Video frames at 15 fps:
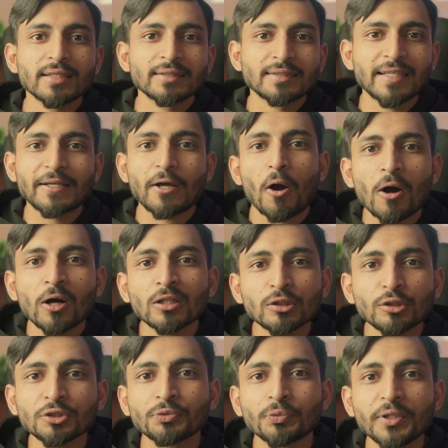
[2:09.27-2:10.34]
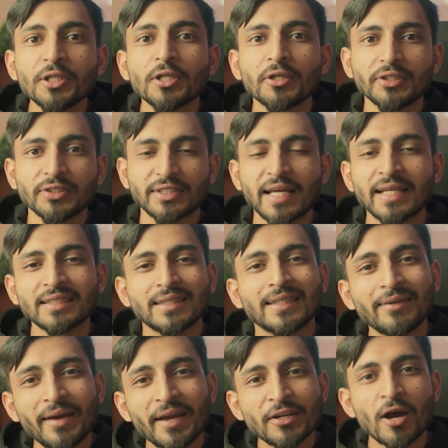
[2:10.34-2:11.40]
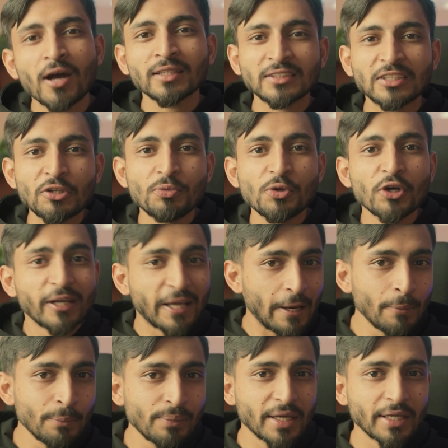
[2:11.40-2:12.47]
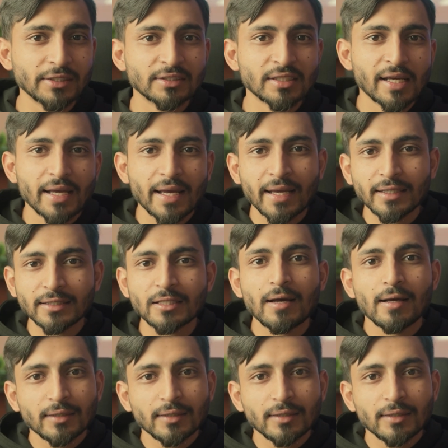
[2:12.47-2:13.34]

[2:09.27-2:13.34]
take all those winners and create our CBO campaigns and